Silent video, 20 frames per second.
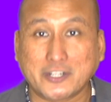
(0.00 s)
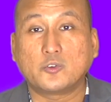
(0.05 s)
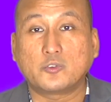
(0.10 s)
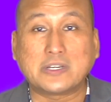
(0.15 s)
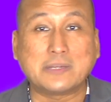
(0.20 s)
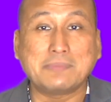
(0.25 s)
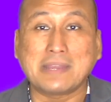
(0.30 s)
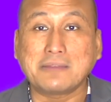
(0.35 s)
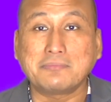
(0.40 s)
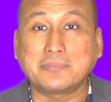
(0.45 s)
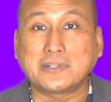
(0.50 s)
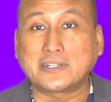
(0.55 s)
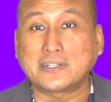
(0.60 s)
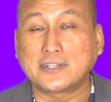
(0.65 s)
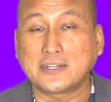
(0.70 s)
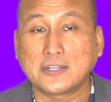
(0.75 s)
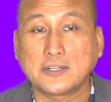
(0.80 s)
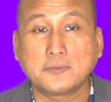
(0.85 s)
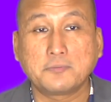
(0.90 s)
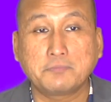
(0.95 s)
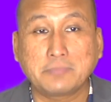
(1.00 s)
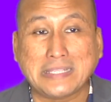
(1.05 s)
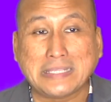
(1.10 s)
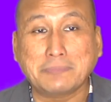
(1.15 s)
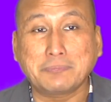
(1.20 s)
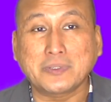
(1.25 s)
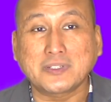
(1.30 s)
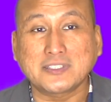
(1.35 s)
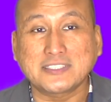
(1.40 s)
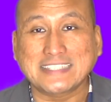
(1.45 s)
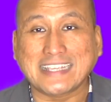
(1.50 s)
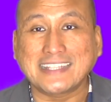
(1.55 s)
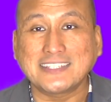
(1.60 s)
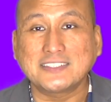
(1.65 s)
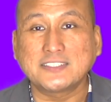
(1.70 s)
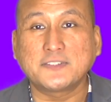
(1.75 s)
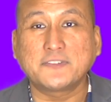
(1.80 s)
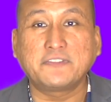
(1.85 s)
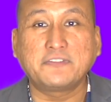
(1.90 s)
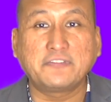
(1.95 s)
Remember, people tend
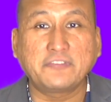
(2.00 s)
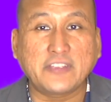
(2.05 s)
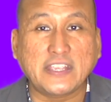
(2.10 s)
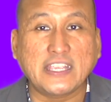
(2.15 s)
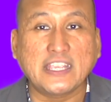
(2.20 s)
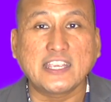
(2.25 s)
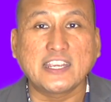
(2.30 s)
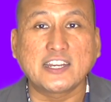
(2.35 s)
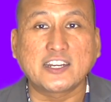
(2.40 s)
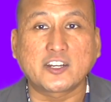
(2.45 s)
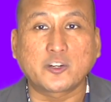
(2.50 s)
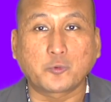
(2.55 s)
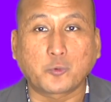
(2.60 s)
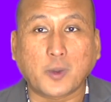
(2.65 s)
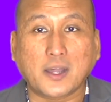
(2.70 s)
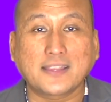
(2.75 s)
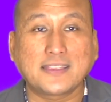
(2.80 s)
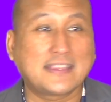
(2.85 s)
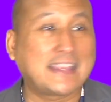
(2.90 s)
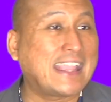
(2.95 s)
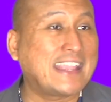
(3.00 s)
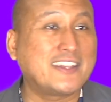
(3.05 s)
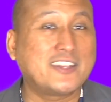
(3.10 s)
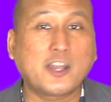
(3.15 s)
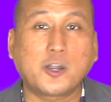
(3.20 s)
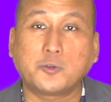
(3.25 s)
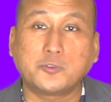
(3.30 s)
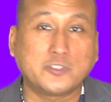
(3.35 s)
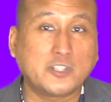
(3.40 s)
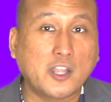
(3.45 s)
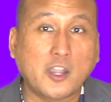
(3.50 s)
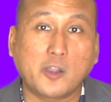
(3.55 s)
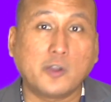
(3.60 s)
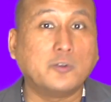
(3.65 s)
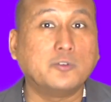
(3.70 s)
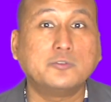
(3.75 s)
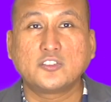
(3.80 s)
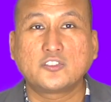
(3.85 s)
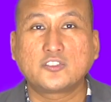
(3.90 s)
to fear what they don't know.